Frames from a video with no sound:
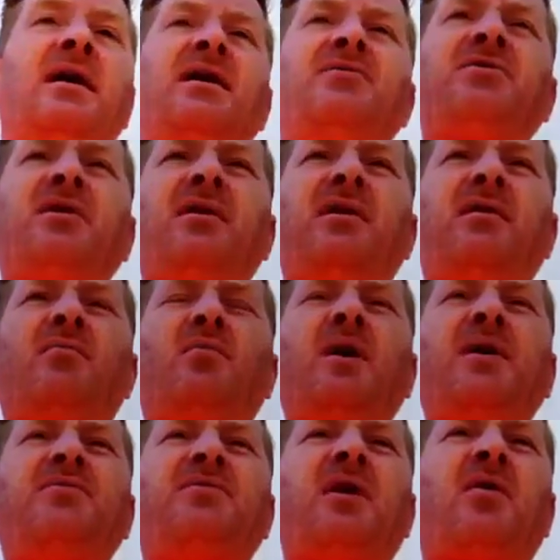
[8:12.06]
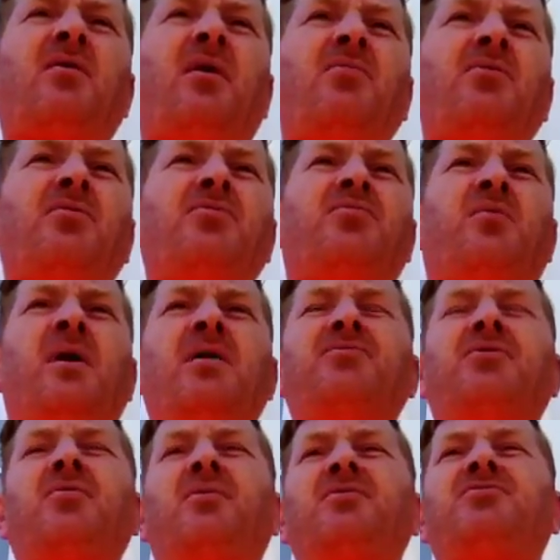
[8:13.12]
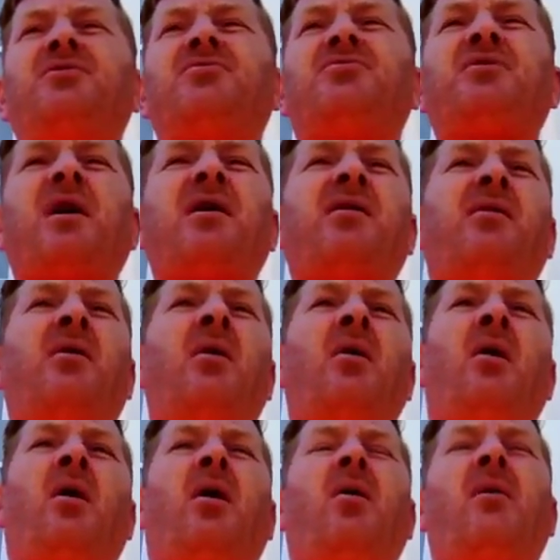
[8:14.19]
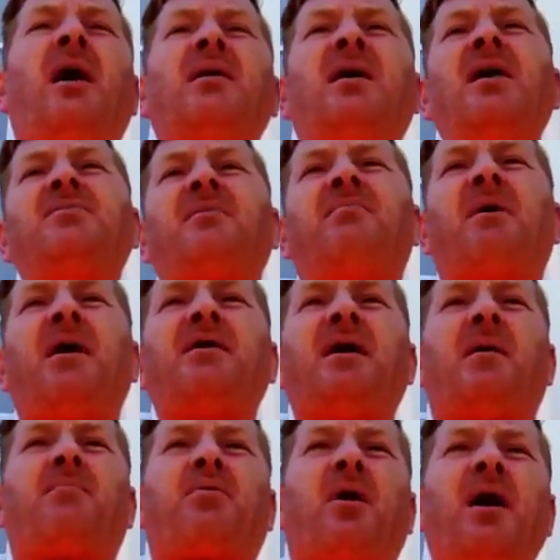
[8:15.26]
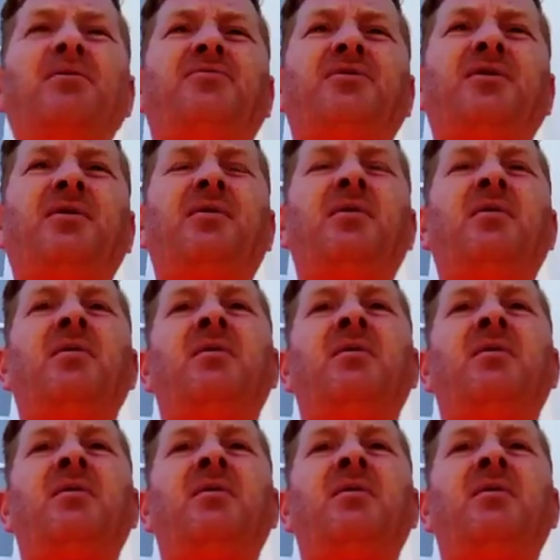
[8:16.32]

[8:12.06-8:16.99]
is it weeds out all those ones who are just saying, oh, I'd like to find out pricing.